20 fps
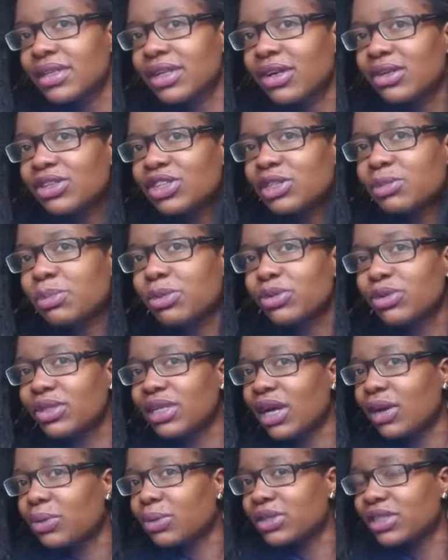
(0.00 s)
I'll just pull
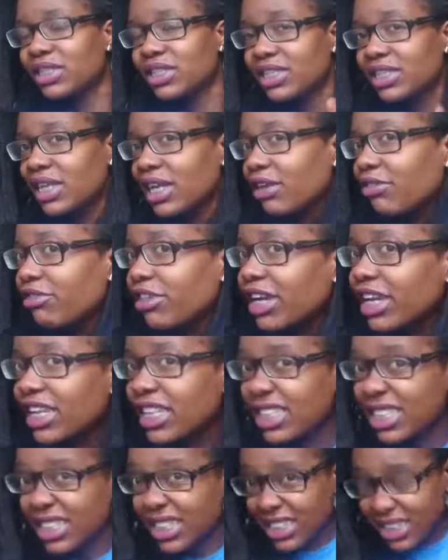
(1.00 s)
downwards until it
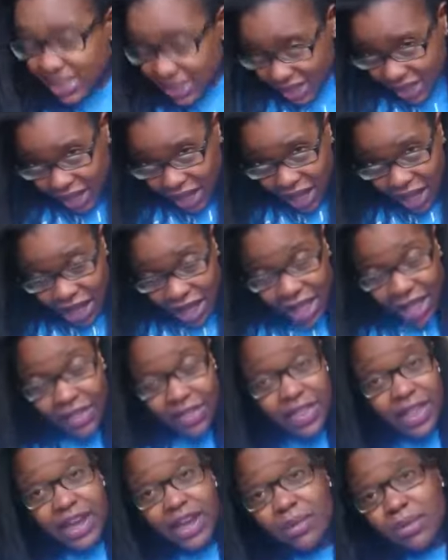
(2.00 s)
releases,
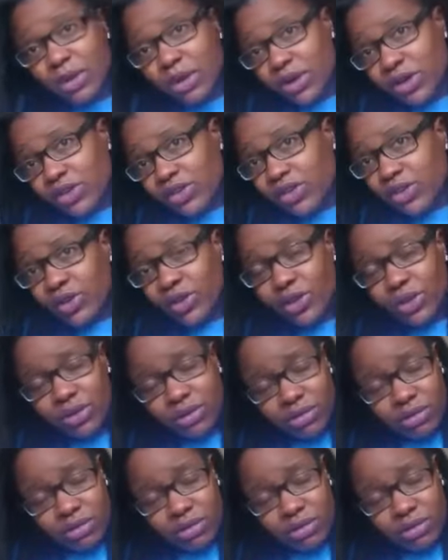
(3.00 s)
and then I'm going to